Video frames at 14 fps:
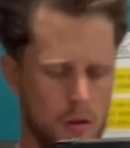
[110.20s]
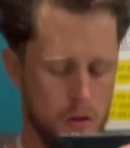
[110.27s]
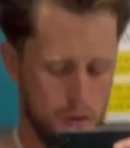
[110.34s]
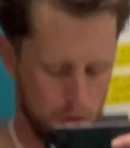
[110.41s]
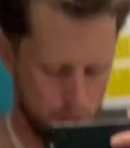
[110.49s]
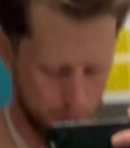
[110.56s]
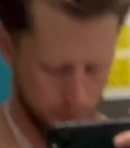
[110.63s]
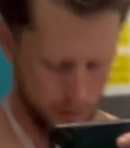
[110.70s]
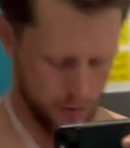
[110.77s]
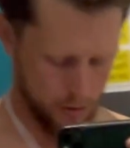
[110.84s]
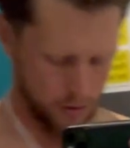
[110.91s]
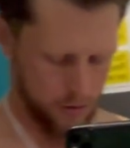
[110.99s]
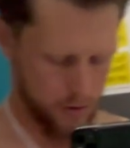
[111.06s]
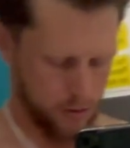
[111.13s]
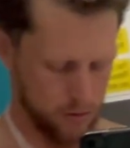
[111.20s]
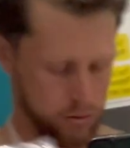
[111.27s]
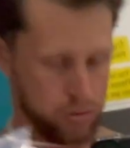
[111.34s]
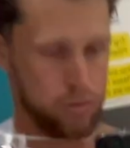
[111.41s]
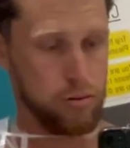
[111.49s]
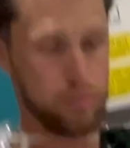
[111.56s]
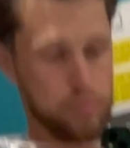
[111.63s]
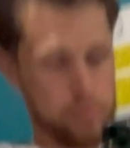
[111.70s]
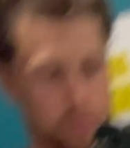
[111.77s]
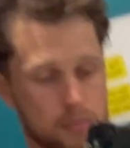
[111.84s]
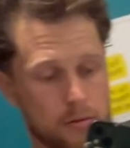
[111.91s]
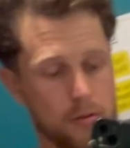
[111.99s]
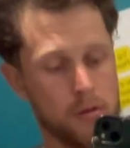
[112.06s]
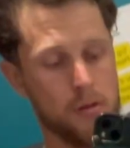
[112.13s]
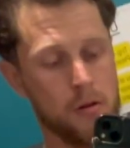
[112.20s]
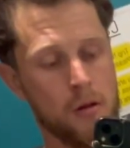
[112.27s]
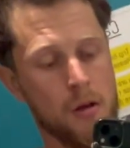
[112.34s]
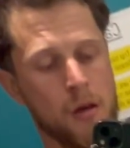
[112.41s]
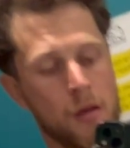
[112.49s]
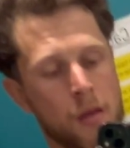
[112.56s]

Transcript: Anyway, this is it. Not really